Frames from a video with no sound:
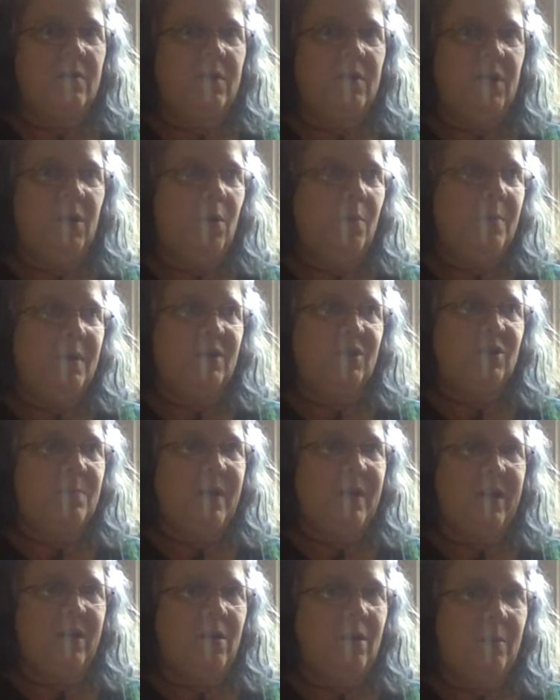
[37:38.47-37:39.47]
you know, a bunch of
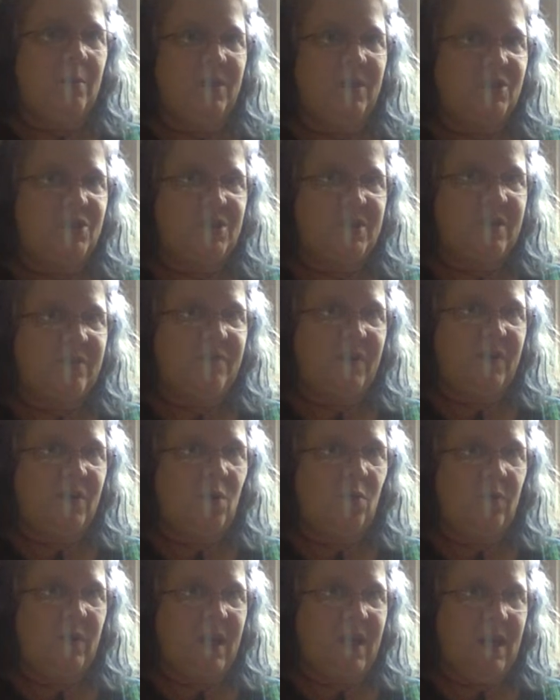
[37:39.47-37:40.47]
money on a bunch of stuff I
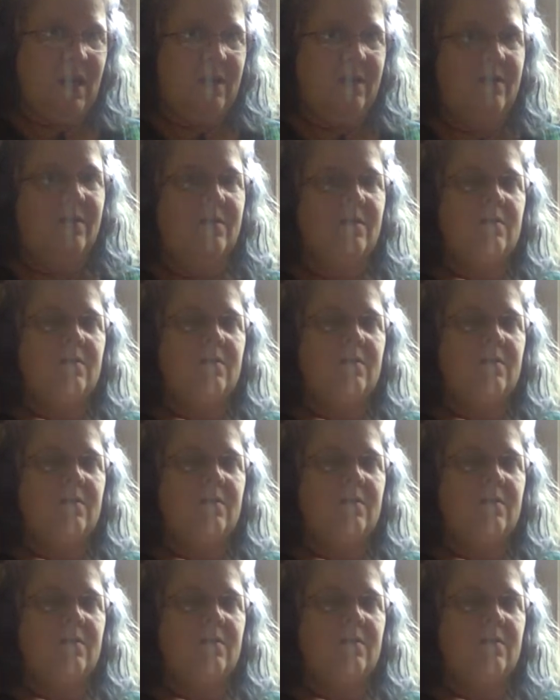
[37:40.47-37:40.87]
don't need.